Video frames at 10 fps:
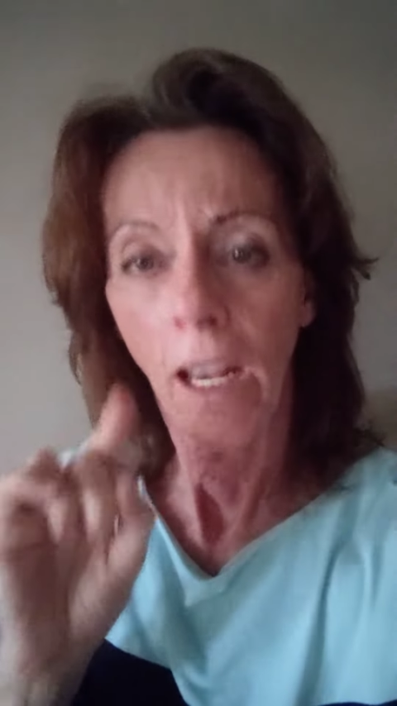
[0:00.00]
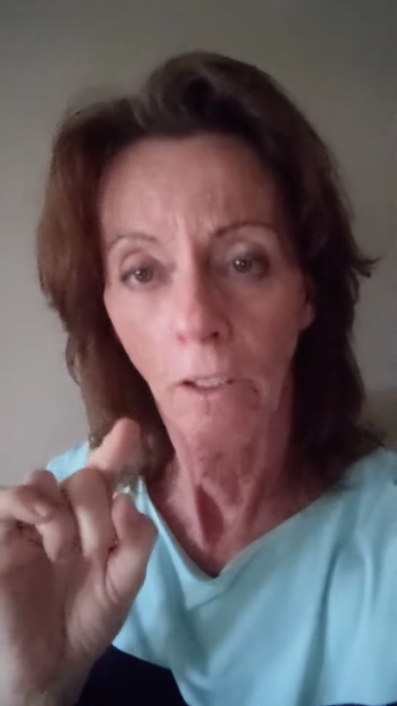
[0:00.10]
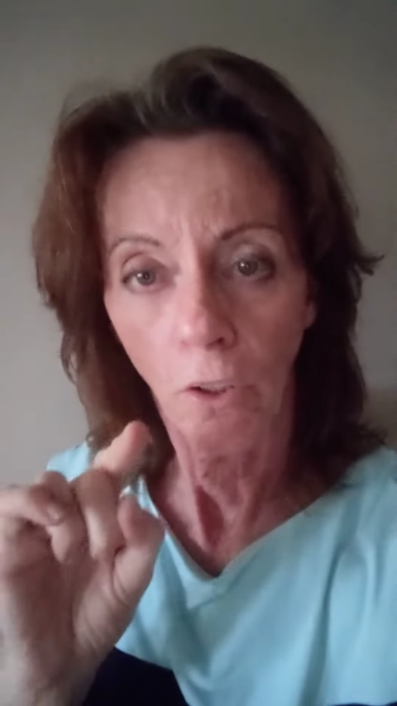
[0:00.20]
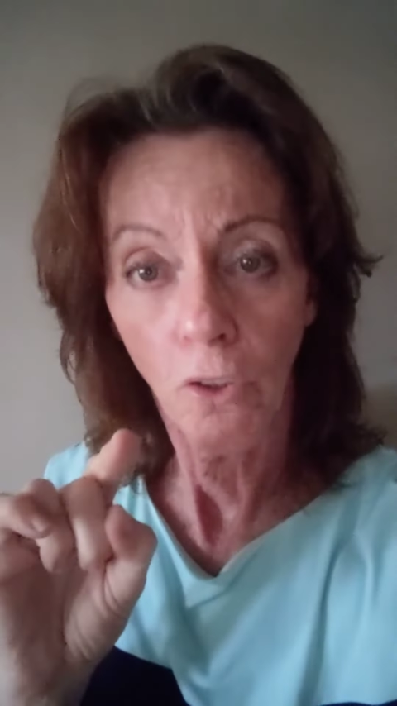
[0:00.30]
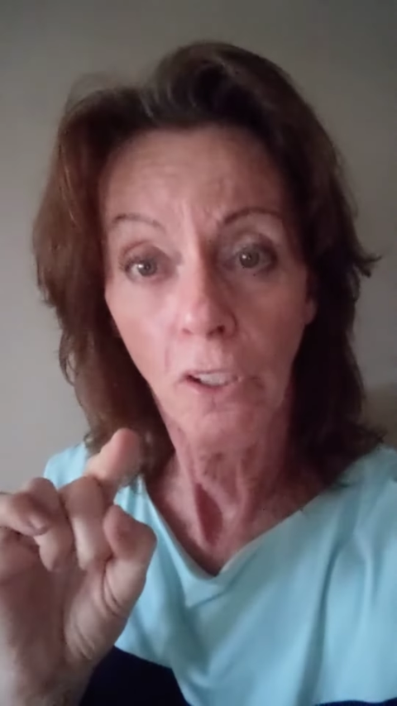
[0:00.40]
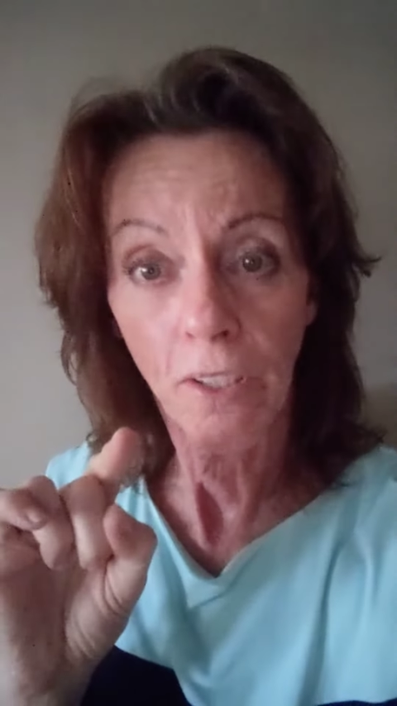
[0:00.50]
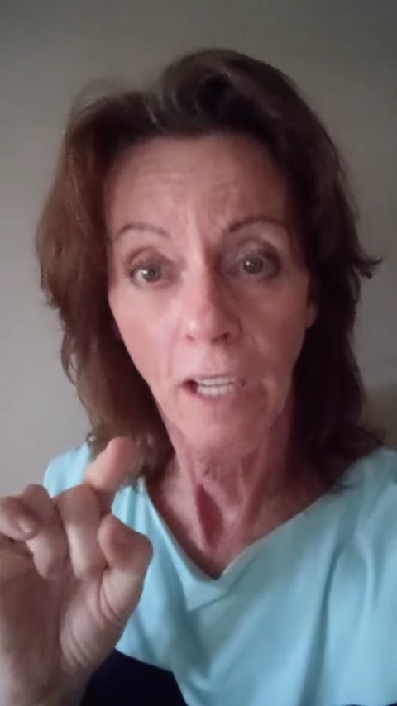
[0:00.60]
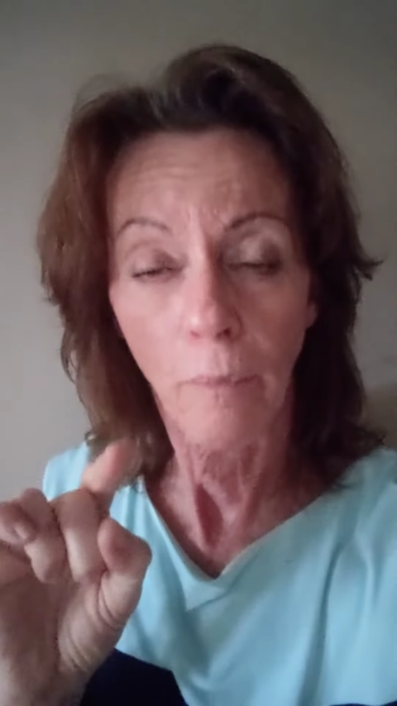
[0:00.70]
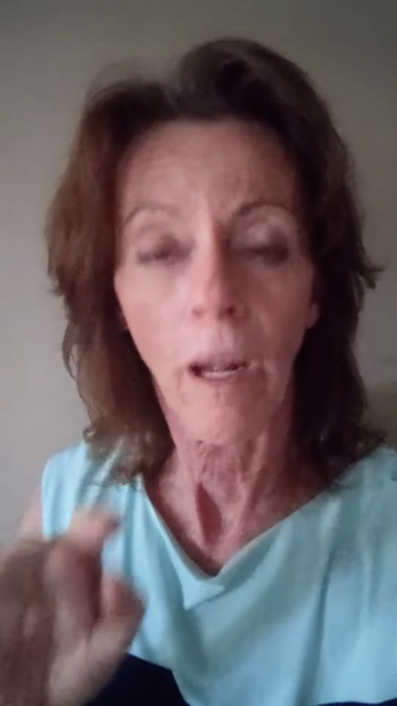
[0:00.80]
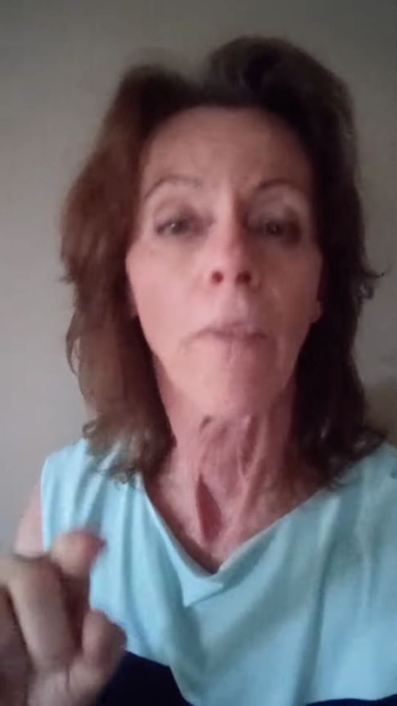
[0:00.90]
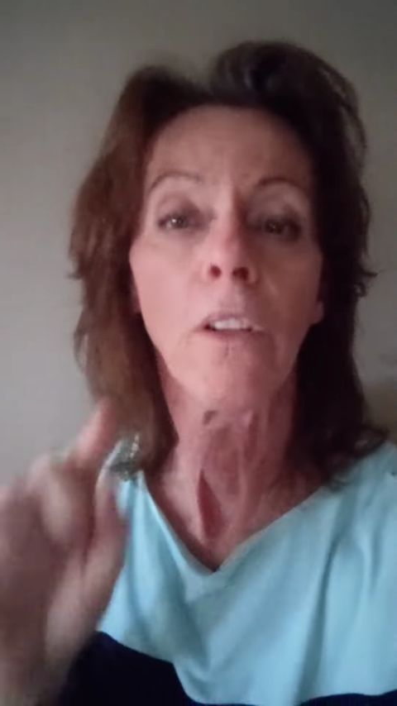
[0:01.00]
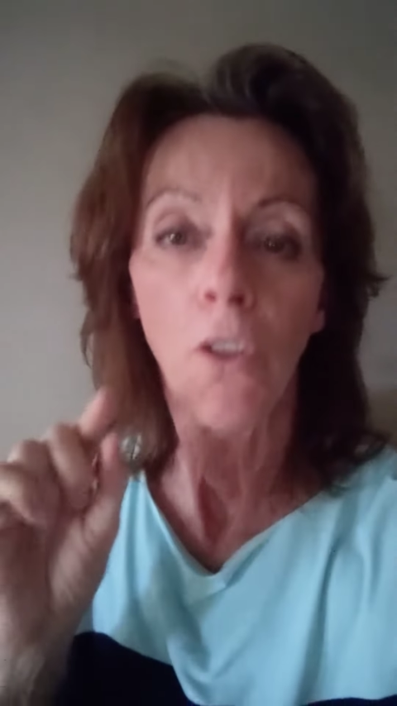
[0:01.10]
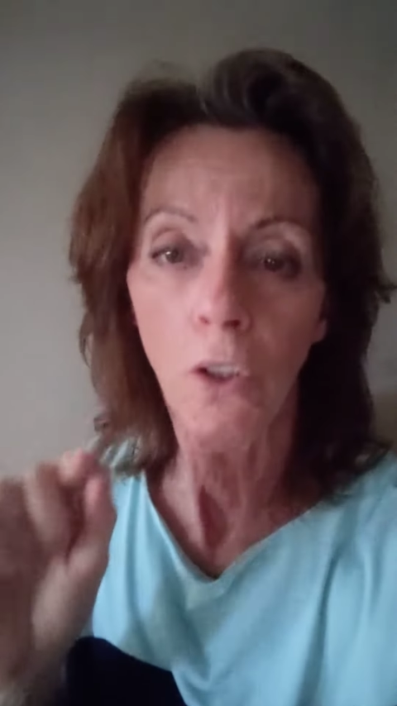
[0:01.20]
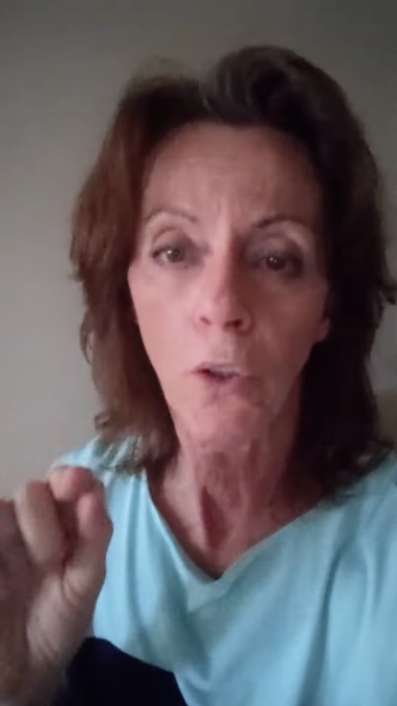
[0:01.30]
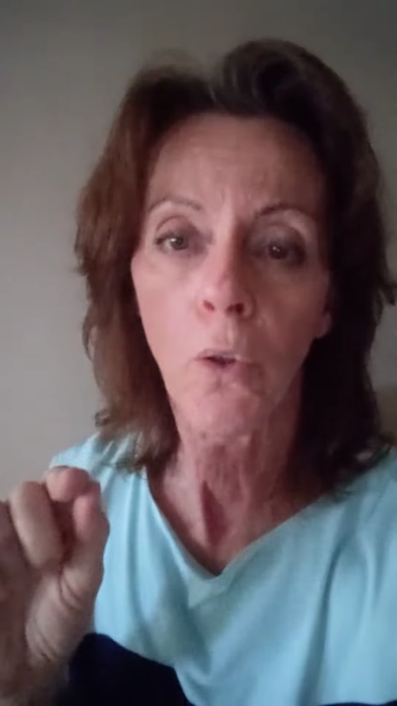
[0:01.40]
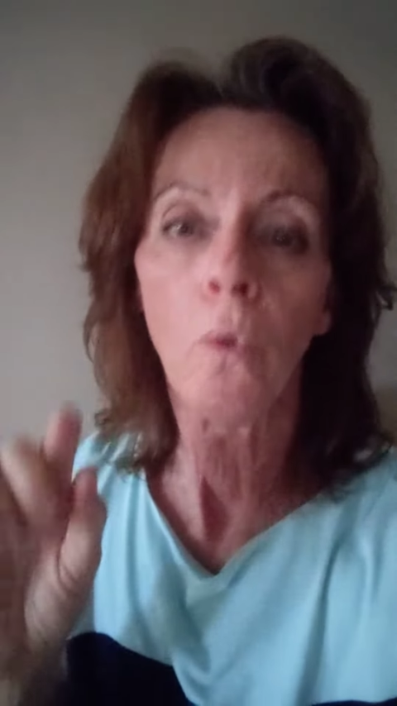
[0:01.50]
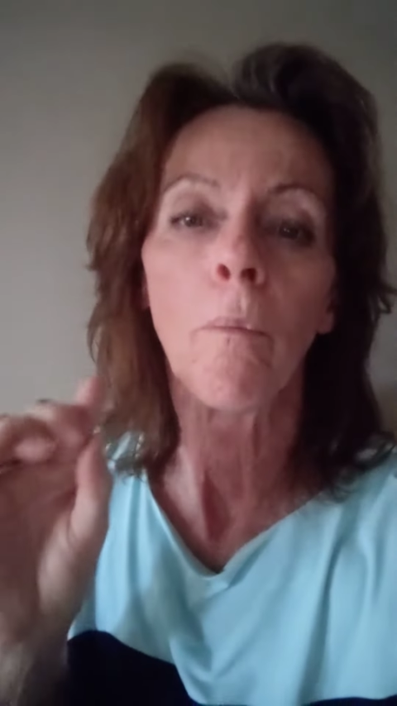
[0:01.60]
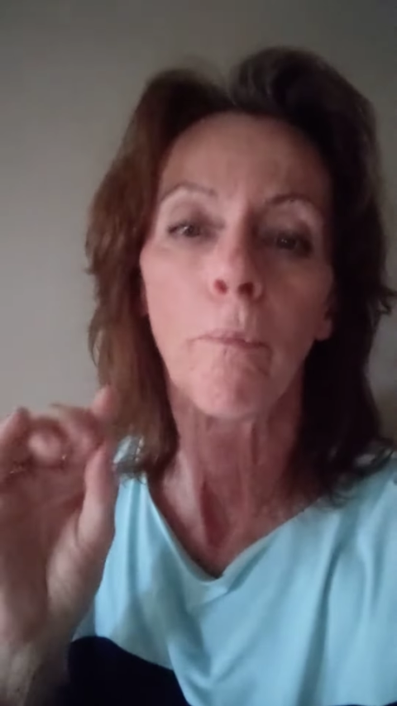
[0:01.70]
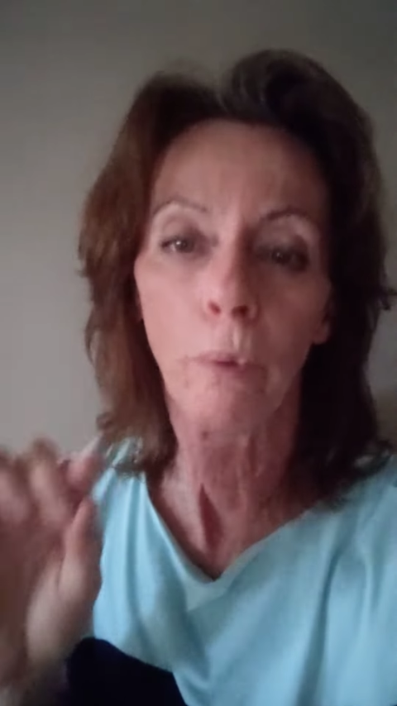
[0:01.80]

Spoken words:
I encourage you to sign up on the new